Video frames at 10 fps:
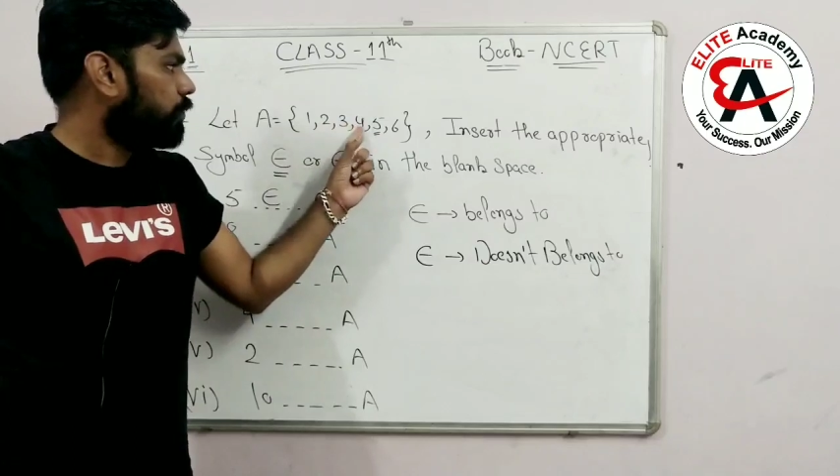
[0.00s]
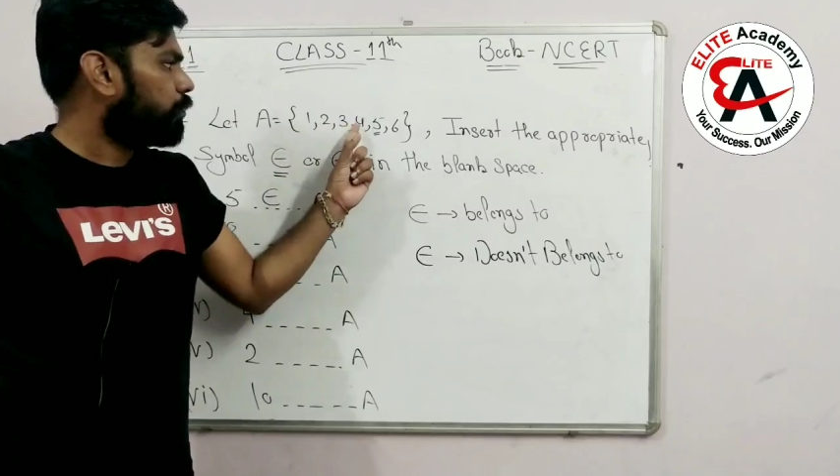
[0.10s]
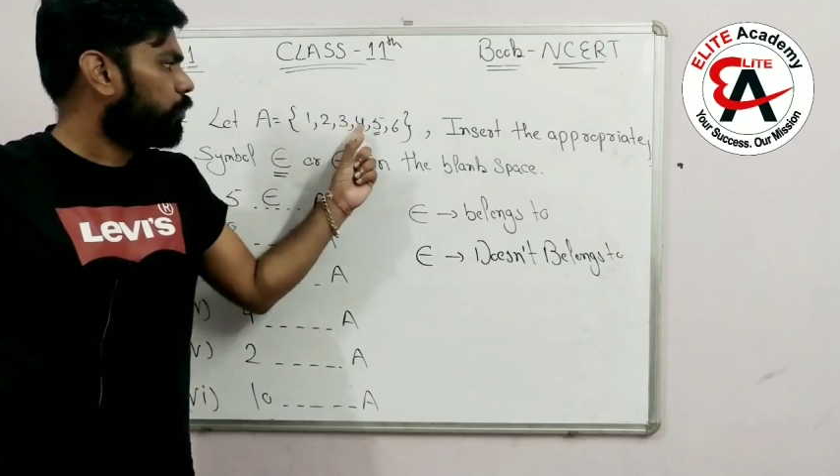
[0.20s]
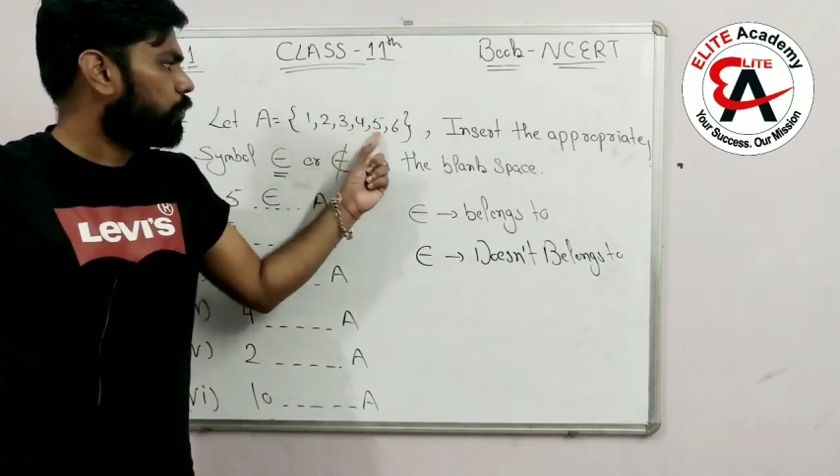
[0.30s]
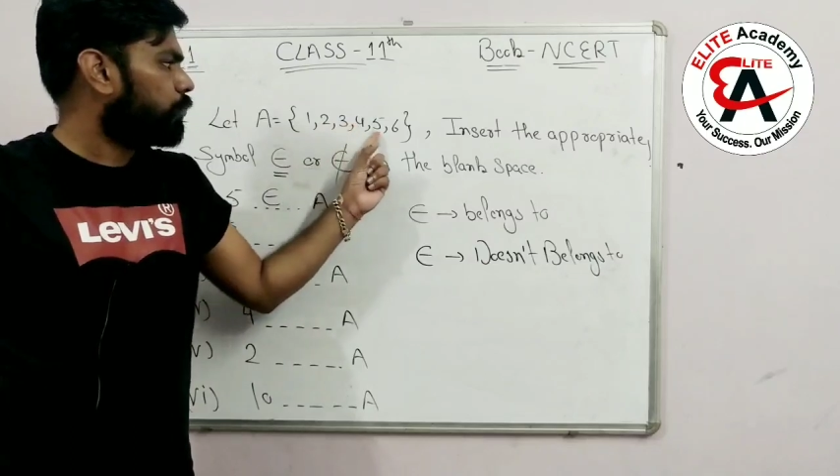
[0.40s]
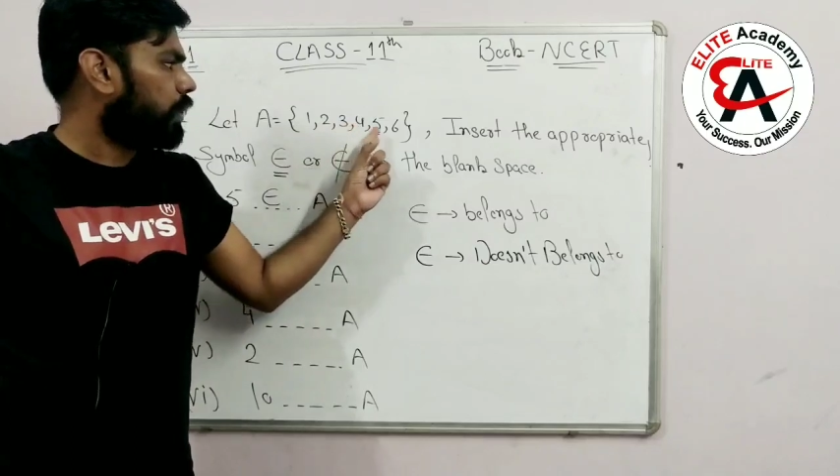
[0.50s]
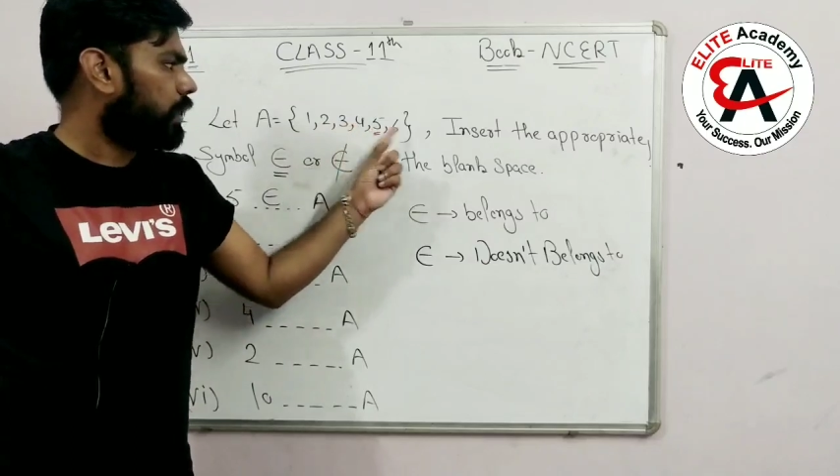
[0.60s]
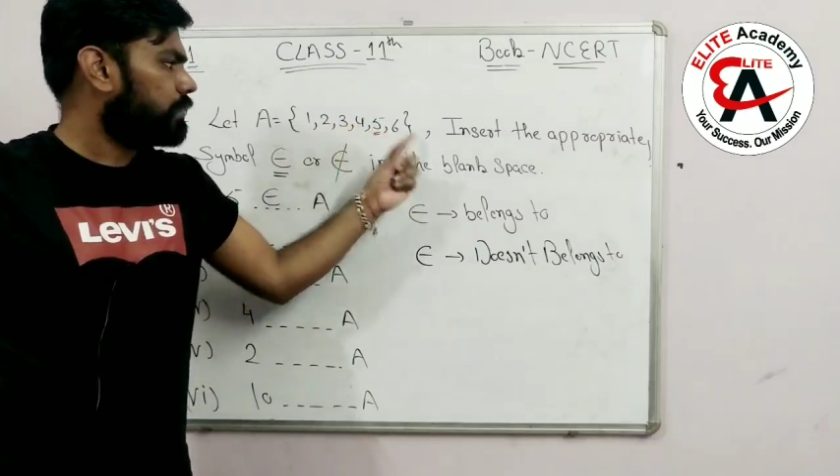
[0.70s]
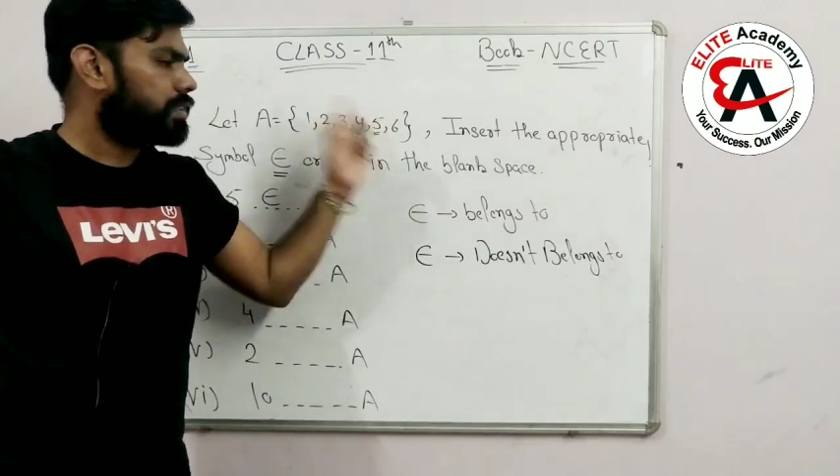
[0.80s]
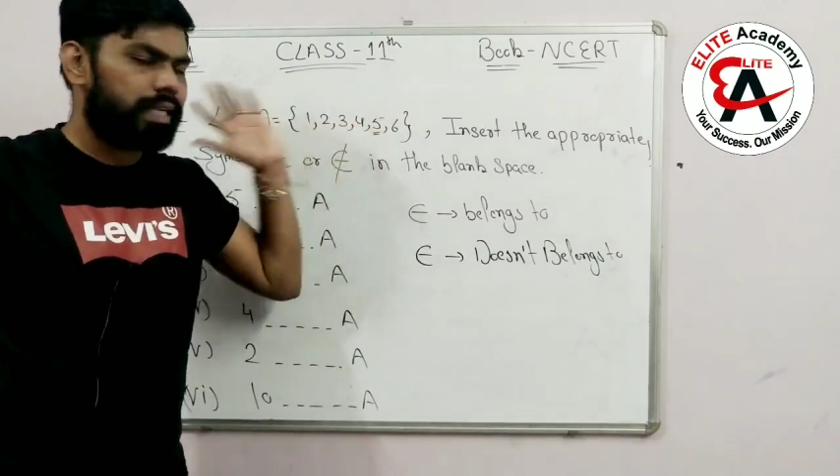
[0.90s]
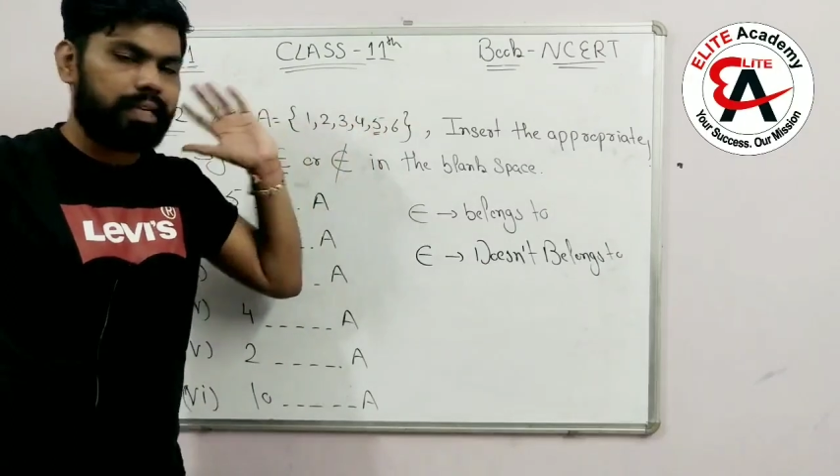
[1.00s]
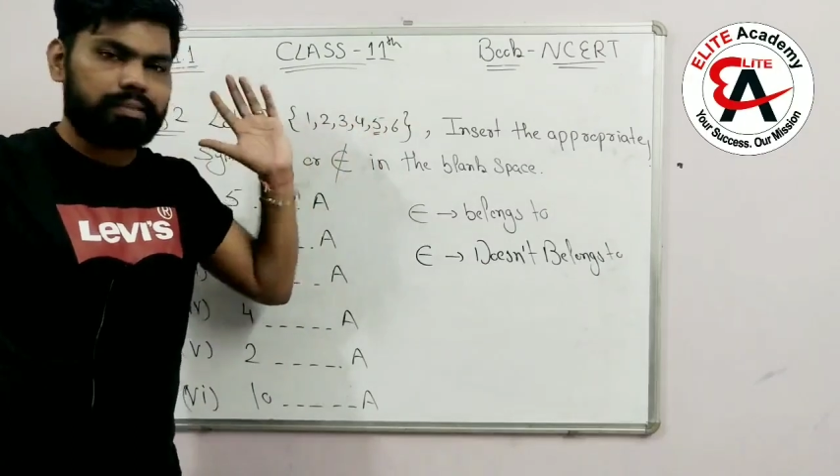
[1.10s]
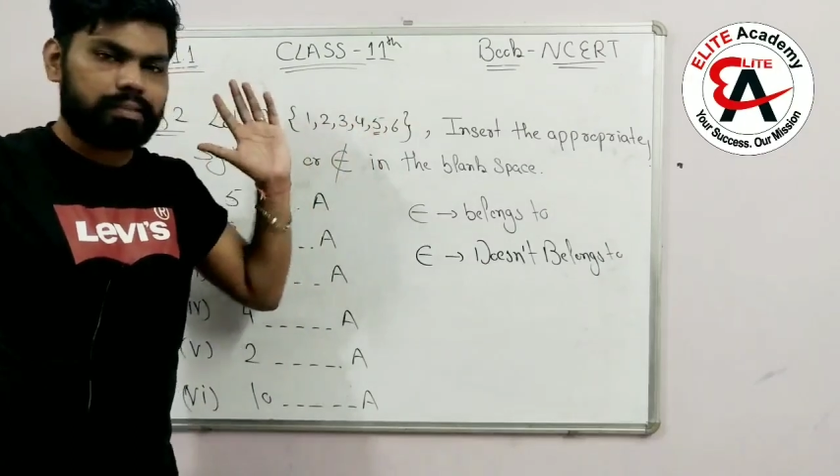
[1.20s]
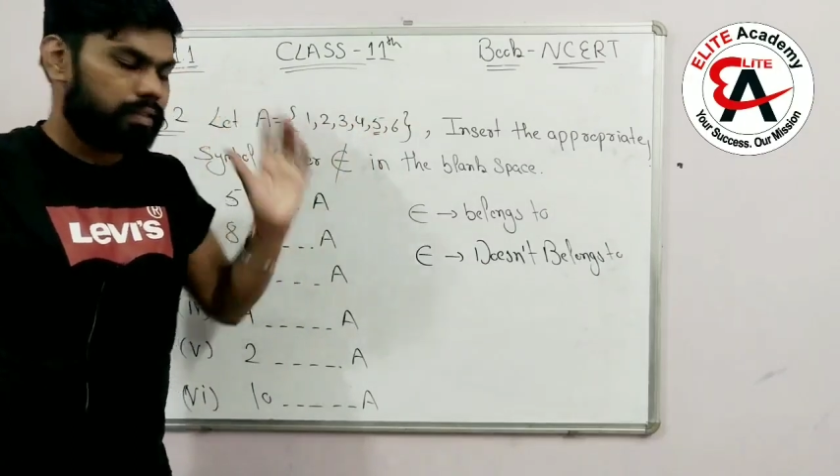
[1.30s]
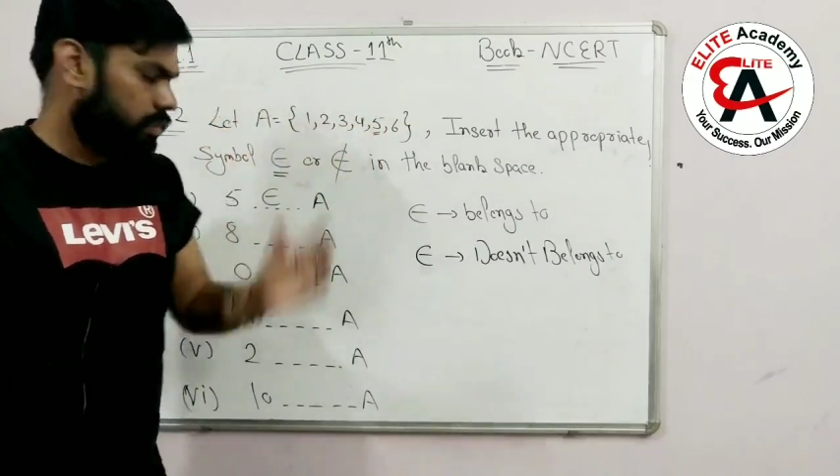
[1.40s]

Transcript: 4, 5, 6.